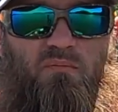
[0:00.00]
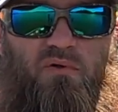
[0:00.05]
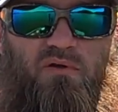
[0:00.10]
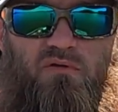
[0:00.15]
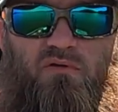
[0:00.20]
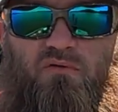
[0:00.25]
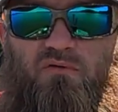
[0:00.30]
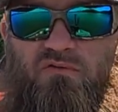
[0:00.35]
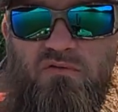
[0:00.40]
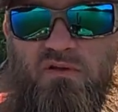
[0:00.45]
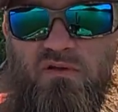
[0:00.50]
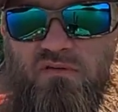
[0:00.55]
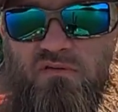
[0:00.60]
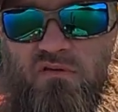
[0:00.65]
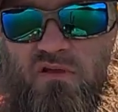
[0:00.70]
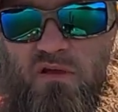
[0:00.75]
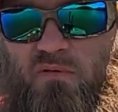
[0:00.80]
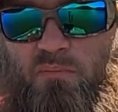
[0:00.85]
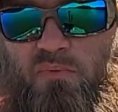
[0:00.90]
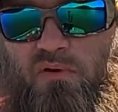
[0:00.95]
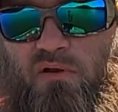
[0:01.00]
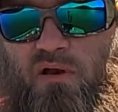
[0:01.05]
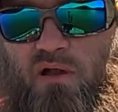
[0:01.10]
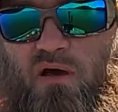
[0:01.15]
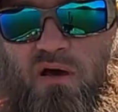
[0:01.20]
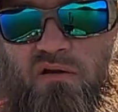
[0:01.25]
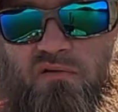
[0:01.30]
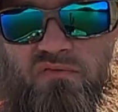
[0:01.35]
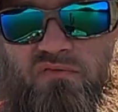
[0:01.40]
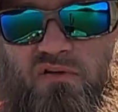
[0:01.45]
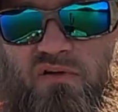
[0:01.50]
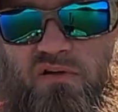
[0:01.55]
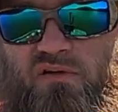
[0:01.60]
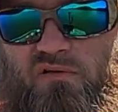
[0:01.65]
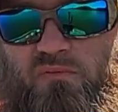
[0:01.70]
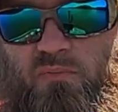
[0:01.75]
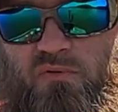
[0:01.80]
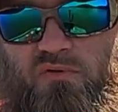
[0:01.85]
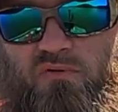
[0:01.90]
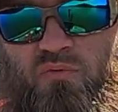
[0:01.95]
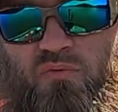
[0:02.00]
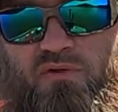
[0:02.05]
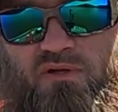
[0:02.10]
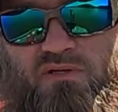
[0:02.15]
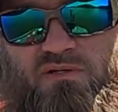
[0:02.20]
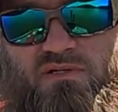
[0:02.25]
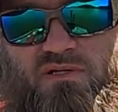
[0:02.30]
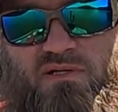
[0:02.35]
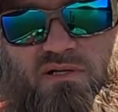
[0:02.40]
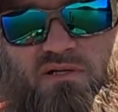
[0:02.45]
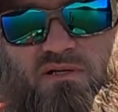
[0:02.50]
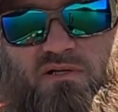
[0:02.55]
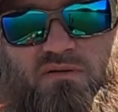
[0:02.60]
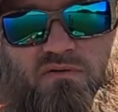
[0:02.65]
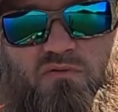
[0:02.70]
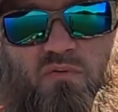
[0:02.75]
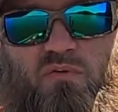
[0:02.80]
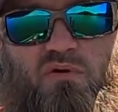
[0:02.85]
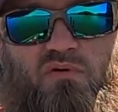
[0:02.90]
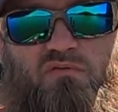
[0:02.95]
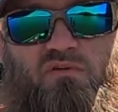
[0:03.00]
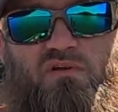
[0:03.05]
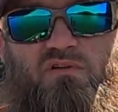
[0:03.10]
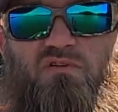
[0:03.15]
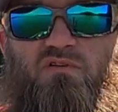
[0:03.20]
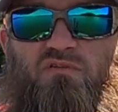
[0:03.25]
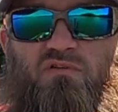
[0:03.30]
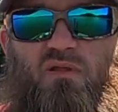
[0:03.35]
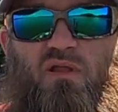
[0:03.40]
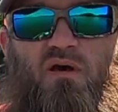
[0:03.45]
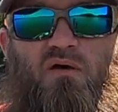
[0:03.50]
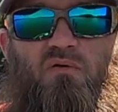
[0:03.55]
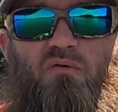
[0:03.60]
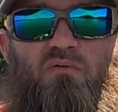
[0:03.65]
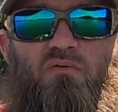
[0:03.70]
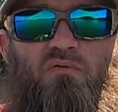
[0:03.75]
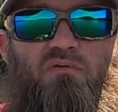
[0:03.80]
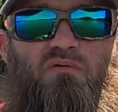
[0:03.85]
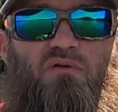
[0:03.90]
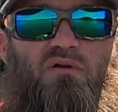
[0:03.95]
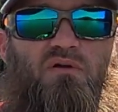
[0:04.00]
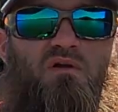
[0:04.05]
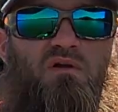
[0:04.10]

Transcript: But you'll see us keeping a lot of fish between 10 and 12 inches long,